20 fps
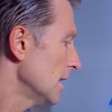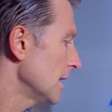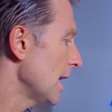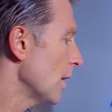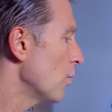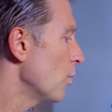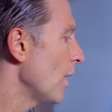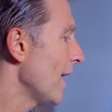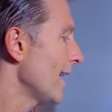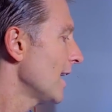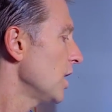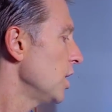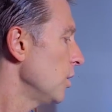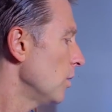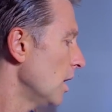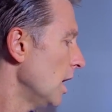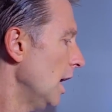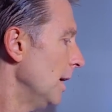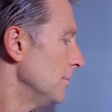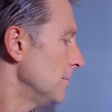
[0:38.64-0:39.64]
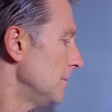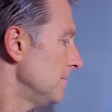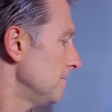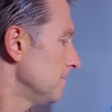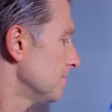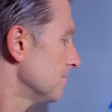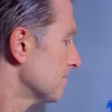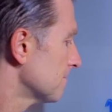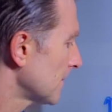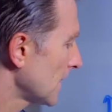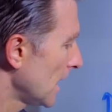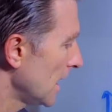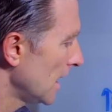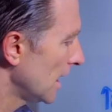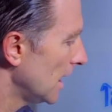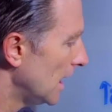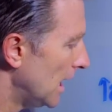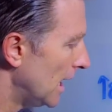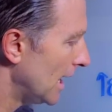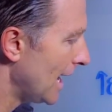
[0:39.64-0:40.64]
They wake you up.
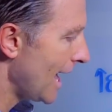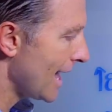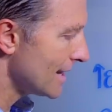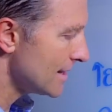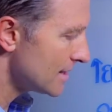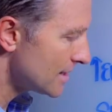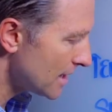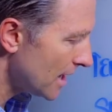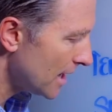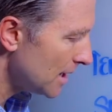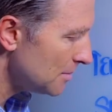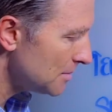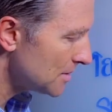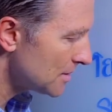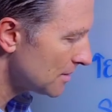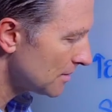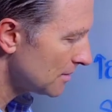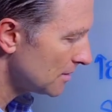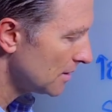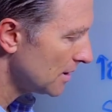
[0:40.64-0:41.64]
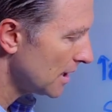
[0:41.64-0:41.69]
Uh, enzymes